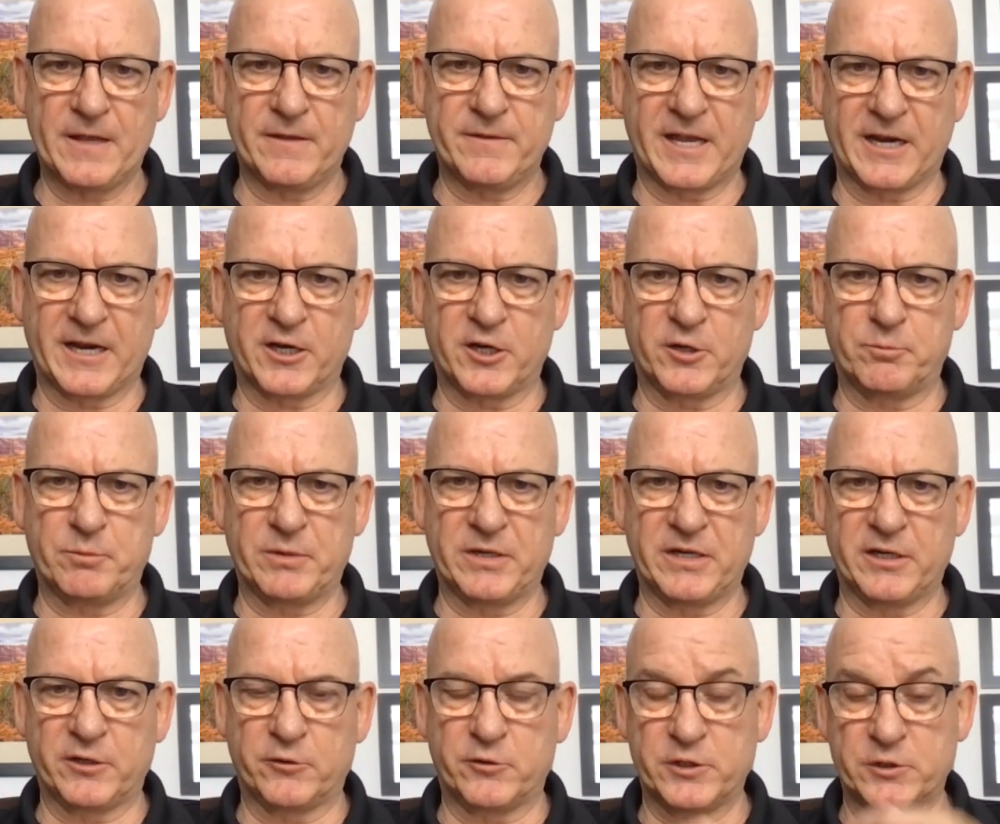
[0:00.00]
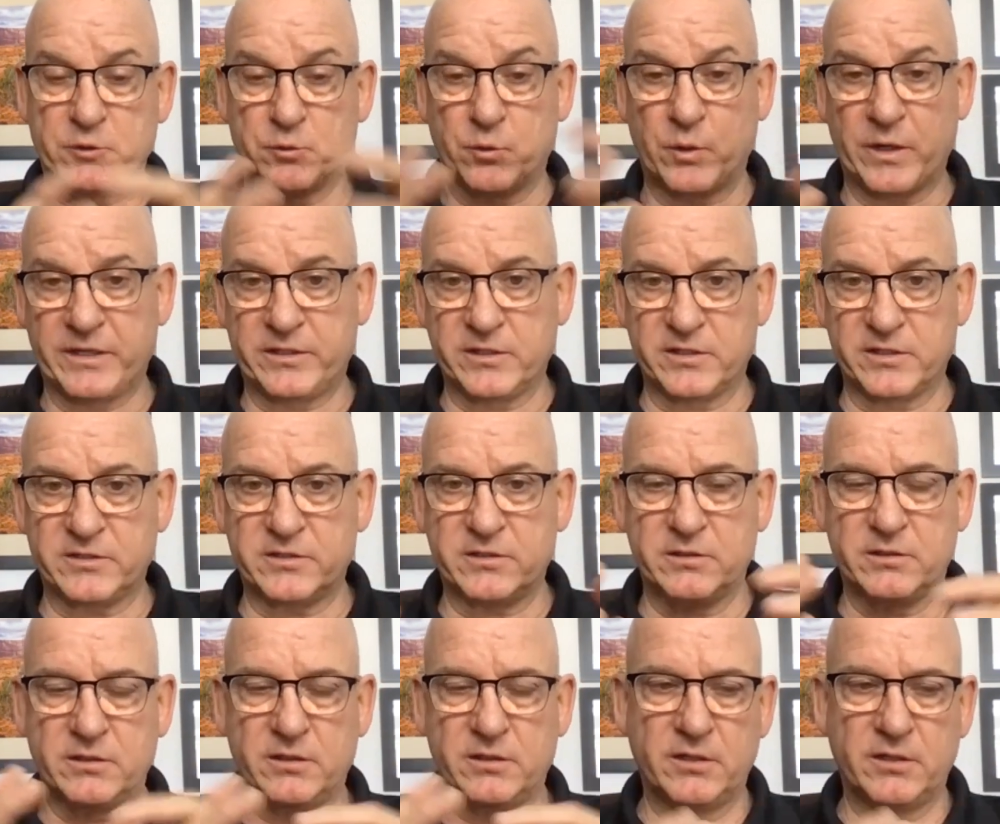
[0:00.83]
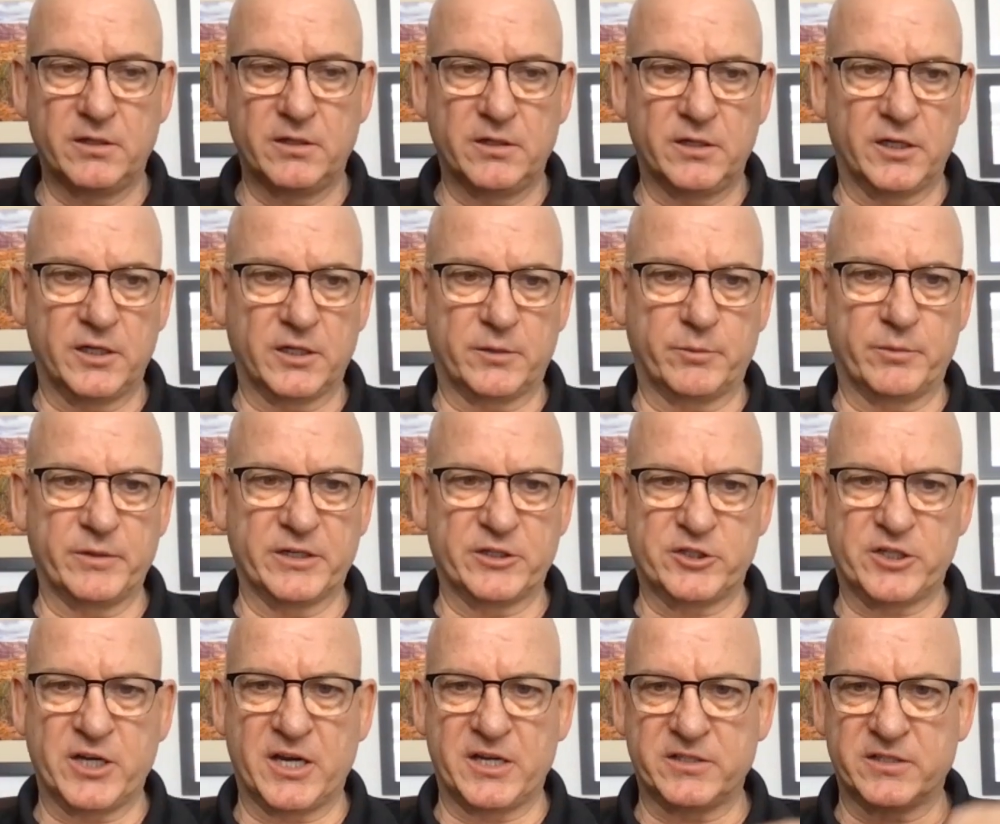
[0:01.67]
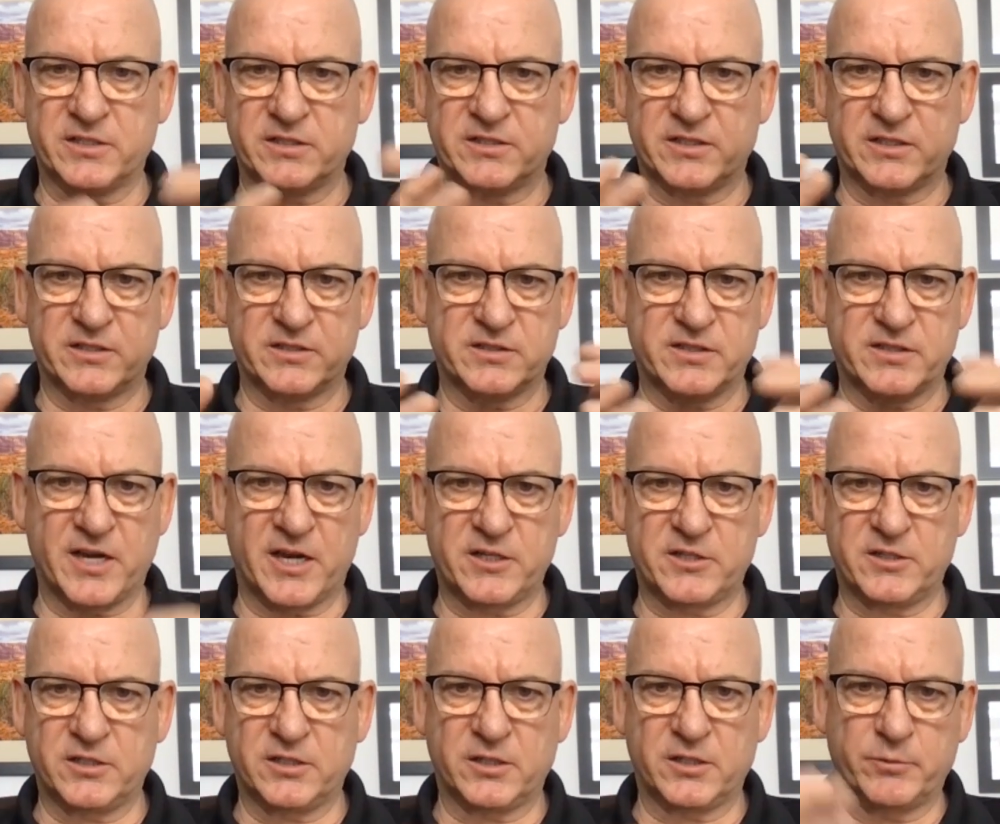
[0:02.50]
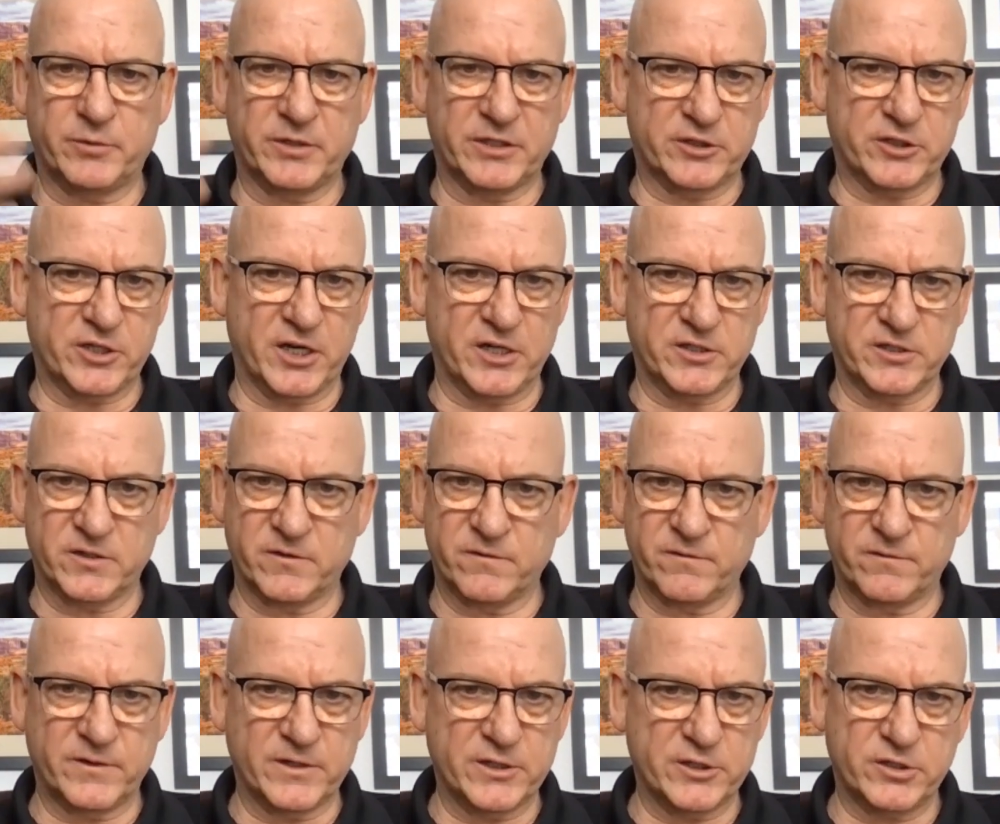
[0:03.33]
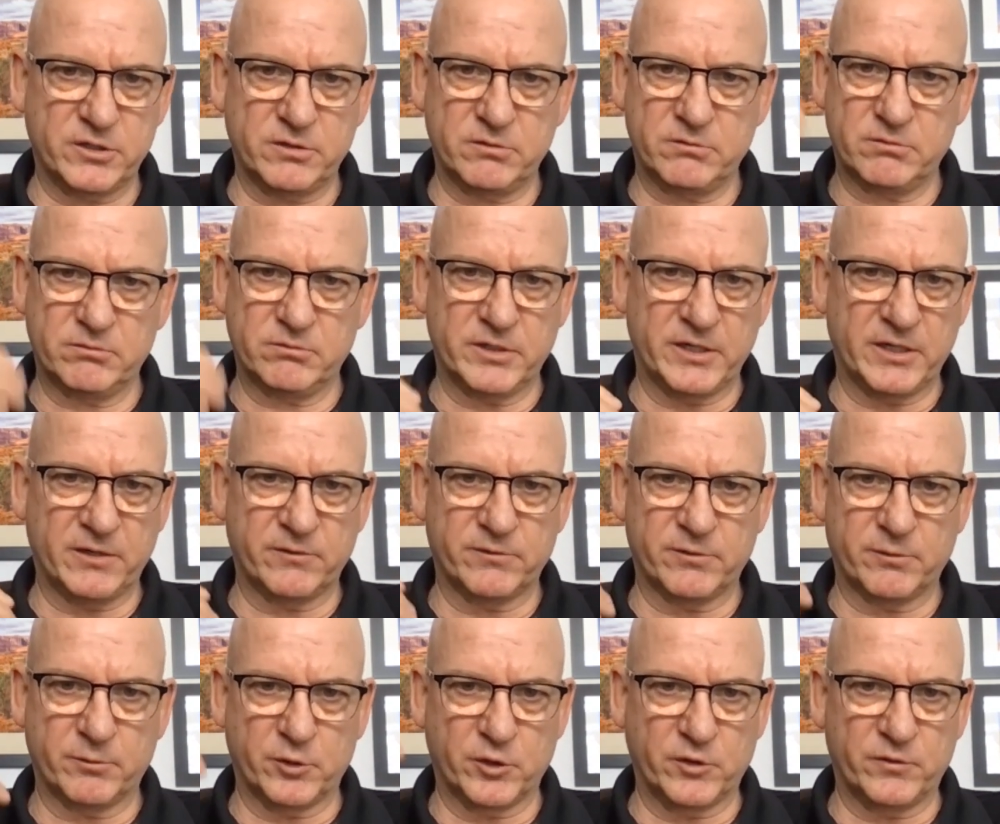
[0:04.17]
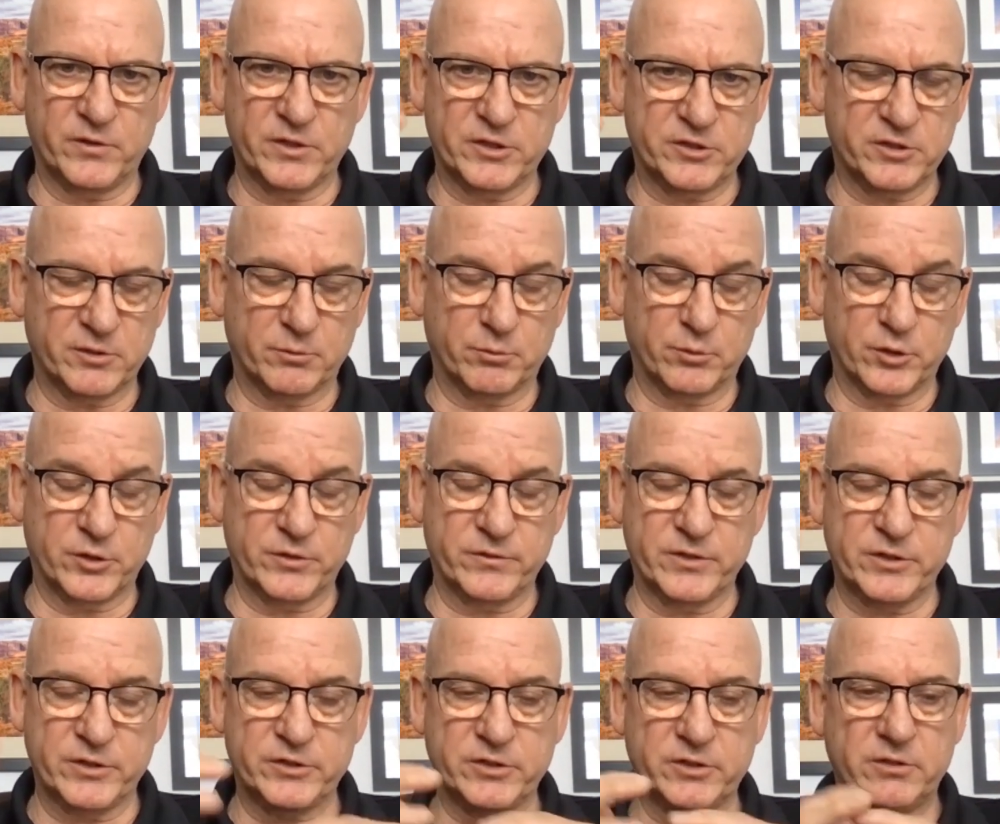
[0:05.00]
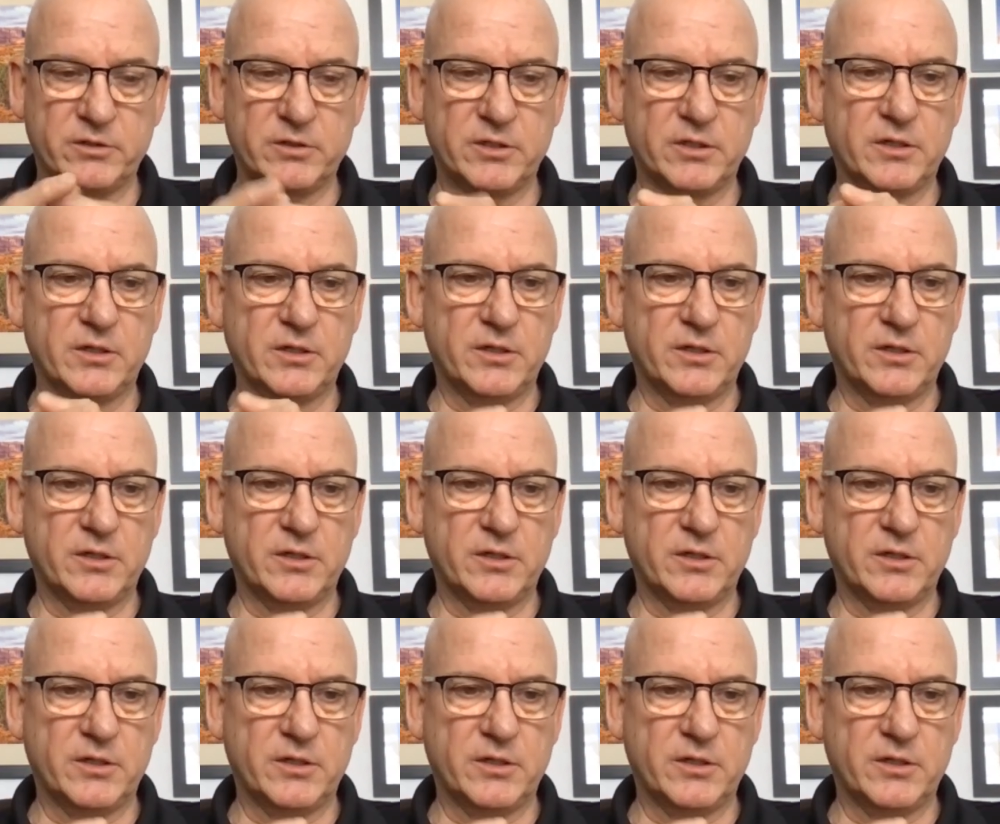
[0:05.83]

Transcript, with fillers: That could be increased weakness. It could be a change in sensation. It could be a change in vision, leading from good vision to blurred vision.